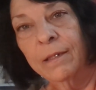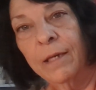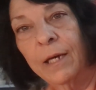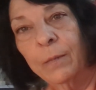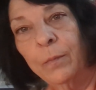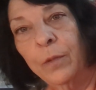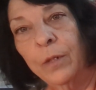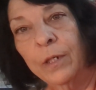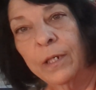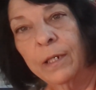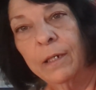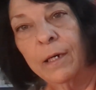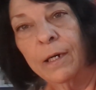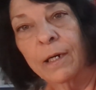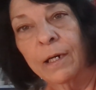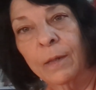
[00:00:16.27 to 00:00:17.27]
I put
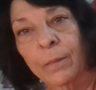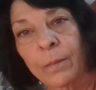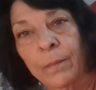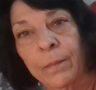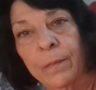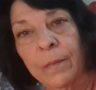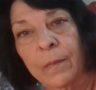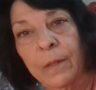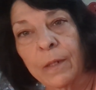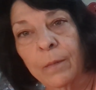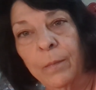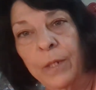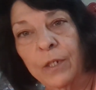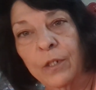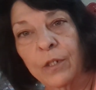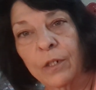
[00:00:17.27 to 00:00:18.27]
a
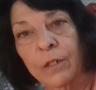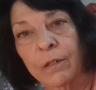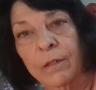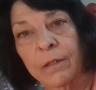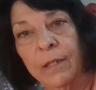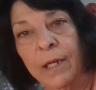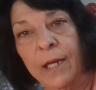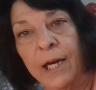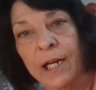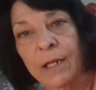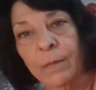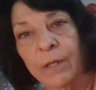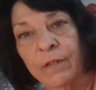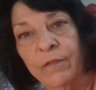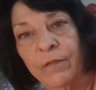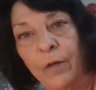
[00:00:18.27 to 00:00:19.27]
picture that I had on
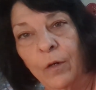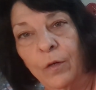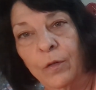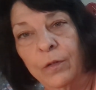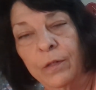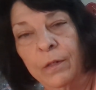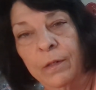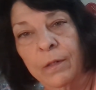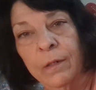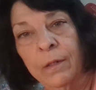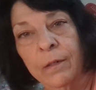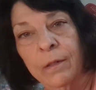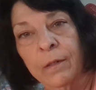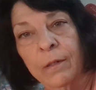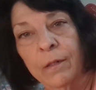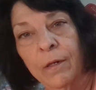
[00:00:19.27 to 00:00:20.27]
my phone
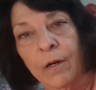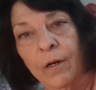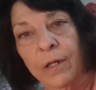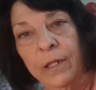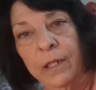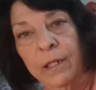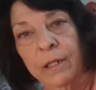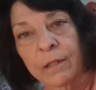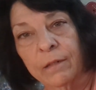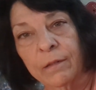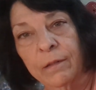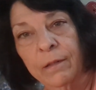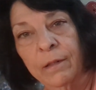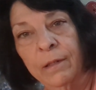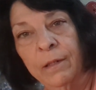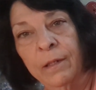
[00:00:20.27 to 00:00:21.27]
on here.
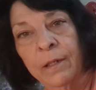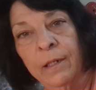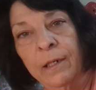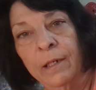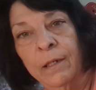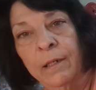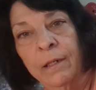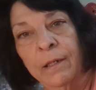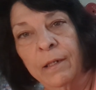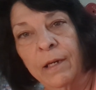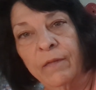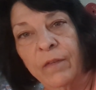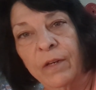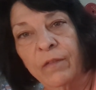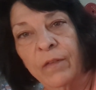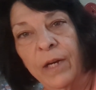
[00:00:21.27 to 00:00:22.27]
I've
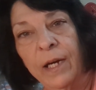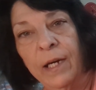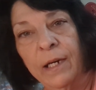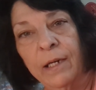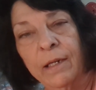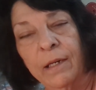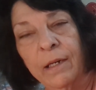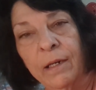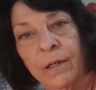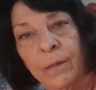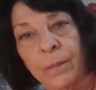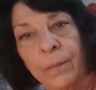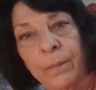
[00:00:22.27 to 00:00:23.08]
never had a